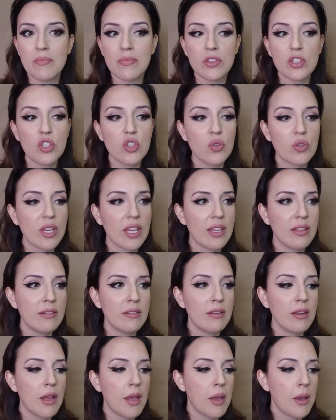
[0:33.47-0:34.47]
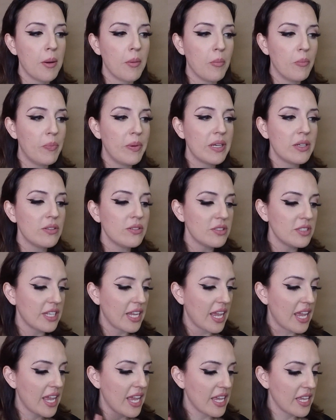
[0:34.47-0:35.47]
you can build
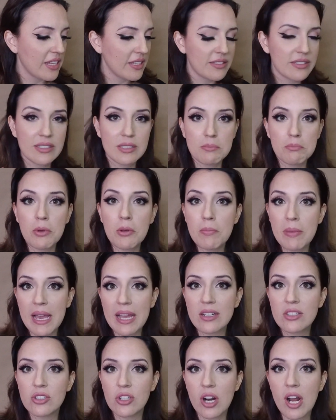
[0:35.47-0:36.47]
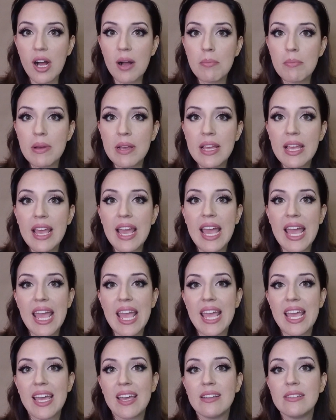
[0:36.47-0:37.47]
a simple backdrop
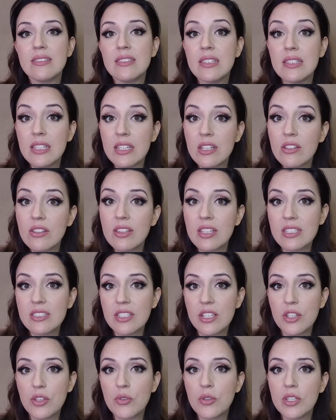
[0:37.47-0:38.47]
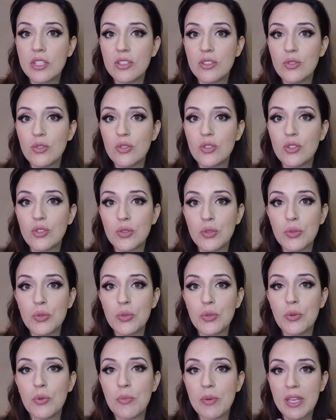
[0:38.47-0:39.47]
and little things that you can do
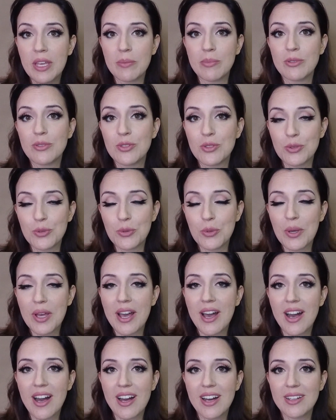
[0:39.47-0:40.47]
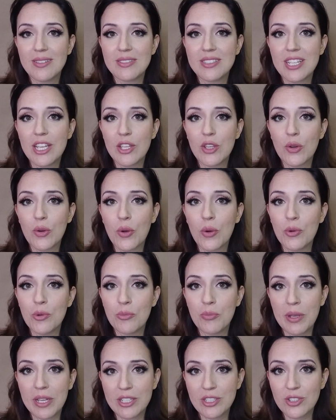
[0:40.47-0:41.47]
to be able to take your
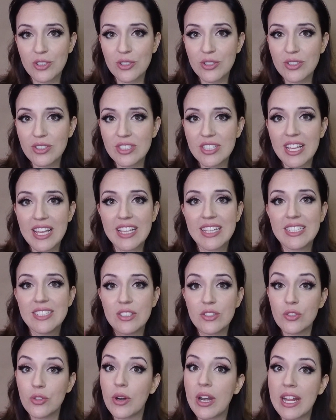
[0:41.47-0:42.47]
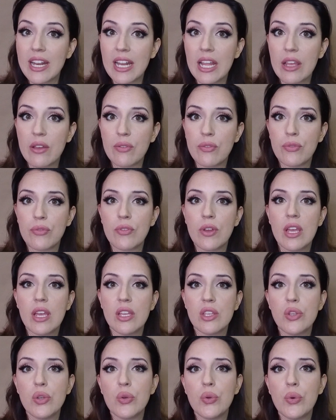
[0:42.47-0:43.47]
own pictures. This is great if
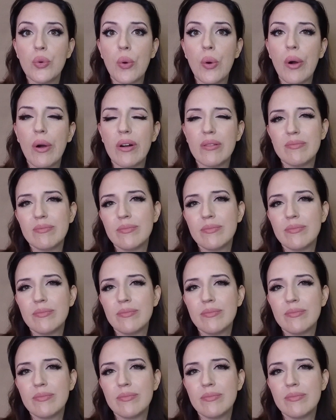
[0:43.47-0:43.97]
you